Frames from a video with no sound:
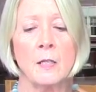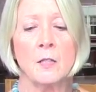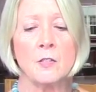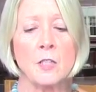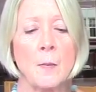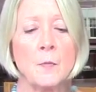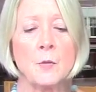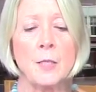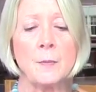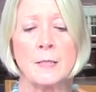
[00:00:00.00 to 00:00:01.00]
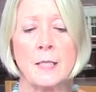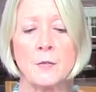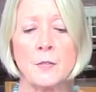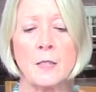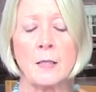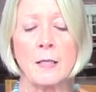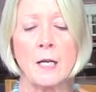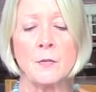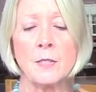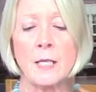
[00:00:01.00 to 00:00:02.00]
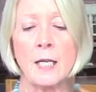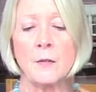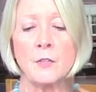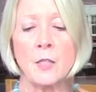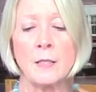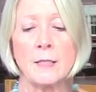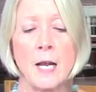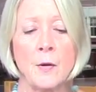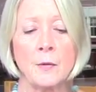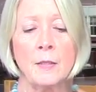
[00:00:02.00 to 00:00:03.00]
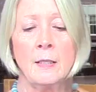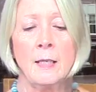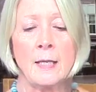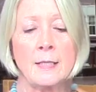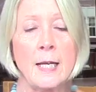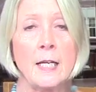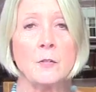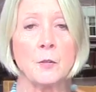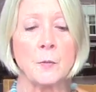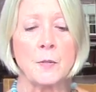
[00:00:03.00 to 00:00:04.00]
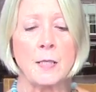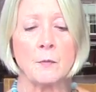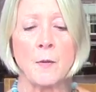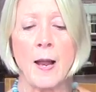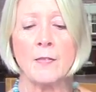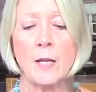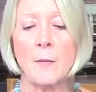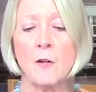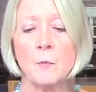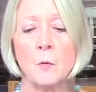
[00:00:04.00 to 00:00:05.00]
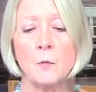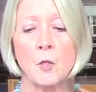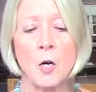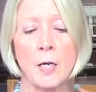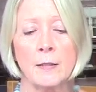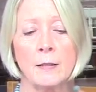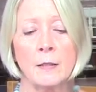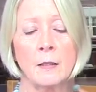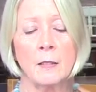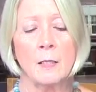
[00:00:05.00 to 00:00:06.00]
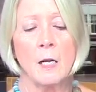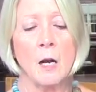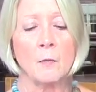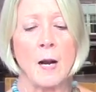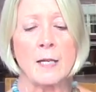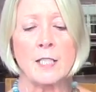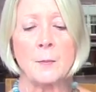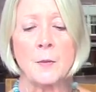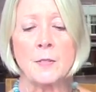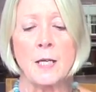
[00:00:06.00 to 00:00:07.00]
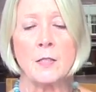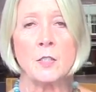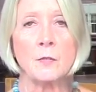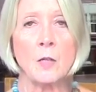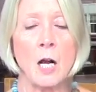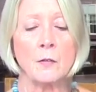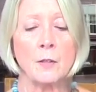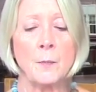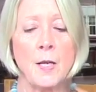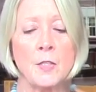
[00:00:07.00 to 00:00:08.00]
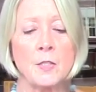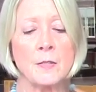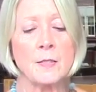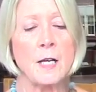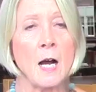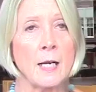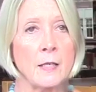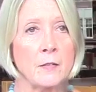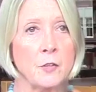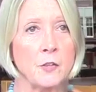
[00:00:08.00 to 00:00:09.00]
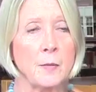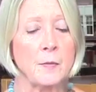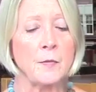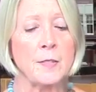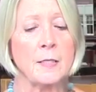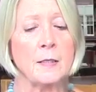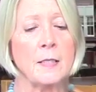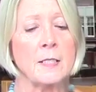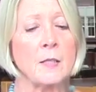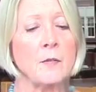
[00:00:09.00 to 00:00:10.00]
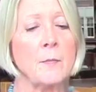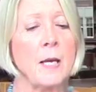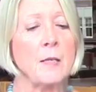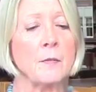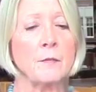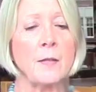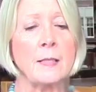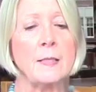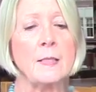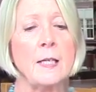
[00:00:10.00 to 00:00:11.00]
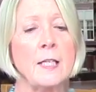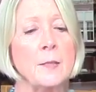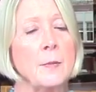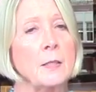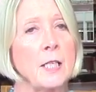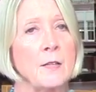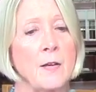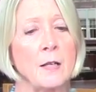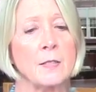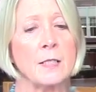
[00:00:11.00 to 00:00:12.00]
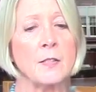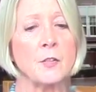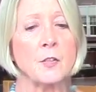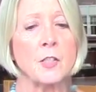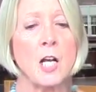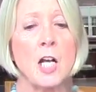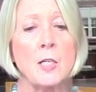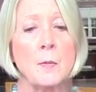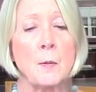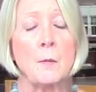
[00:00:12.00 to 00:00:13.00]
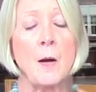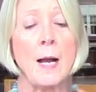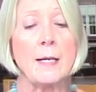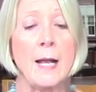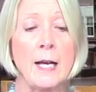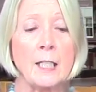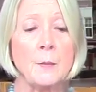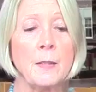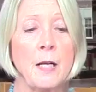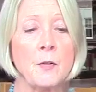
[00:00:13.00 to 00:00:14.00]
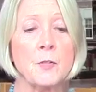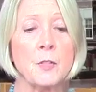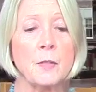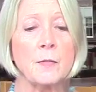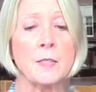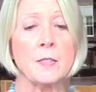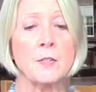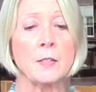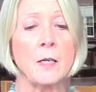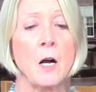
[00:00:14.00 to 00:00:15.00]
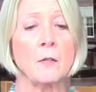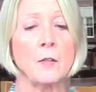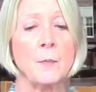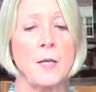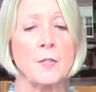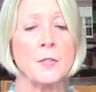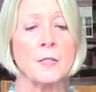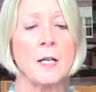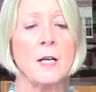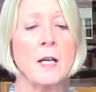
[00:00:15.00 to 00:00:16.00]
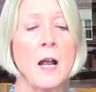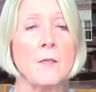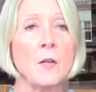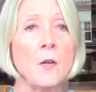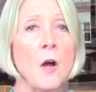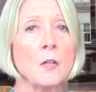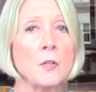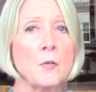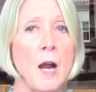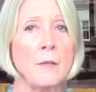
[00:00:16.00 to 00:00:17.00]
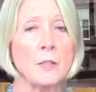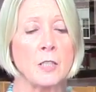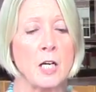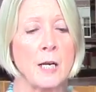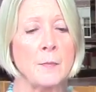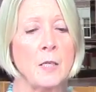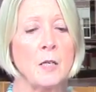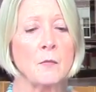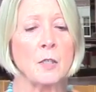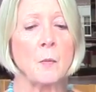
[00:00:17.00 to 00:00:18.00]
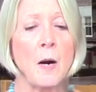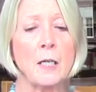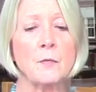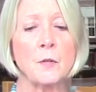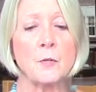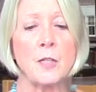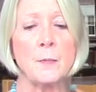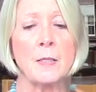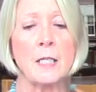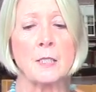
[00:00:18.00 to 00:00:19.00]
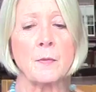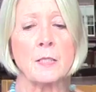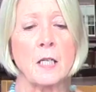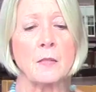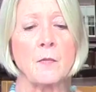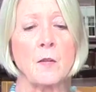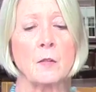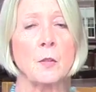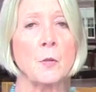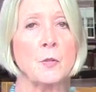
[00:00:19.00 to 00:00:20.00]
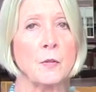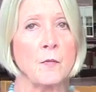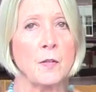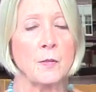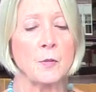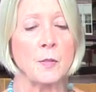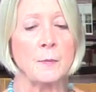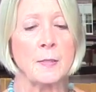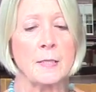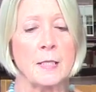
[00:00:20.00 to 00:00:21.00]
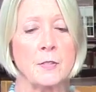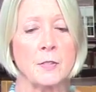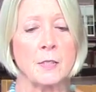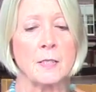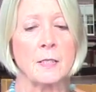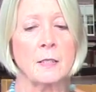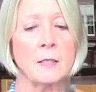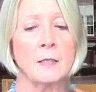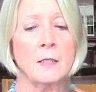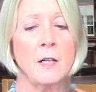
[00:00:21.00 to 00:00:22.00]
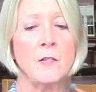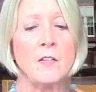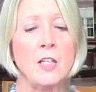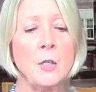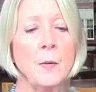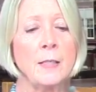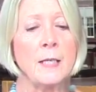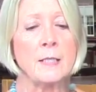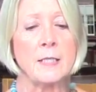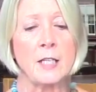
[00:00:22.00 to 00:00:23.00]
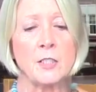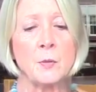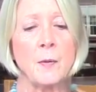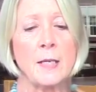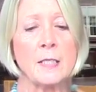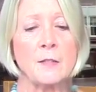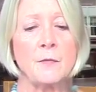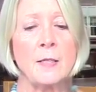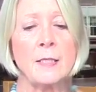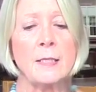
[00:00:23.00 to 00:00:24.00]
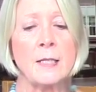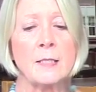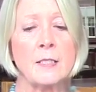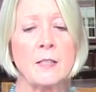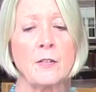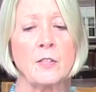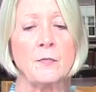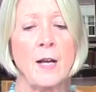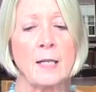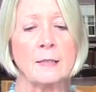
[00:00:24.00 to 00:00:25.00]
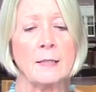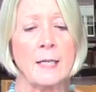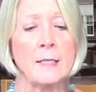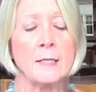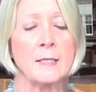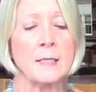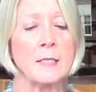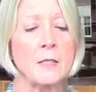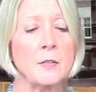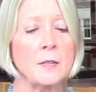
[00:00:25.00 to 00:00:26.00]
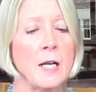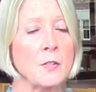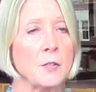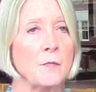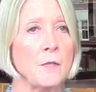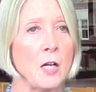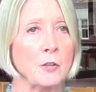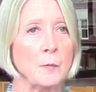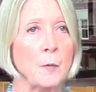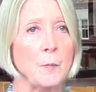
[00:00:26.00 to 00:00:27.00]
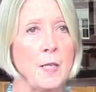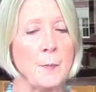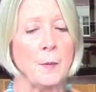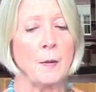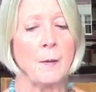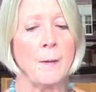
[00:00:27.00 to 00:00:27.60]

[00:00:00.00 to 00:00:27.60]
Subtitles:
Some treatment centers in the countryside have shut down, as aid groups that ran them have moved on. A rising percentage of cholera patients die in the treatment facilities that remain, reflecting the inability of health centers to provide adequate health services to cholera patients and the longer travel time required for treatment as a result of the closure of the treatment centers. The UN has yet to raise the funding necessary to vaccinate 600,000 vulnerable people.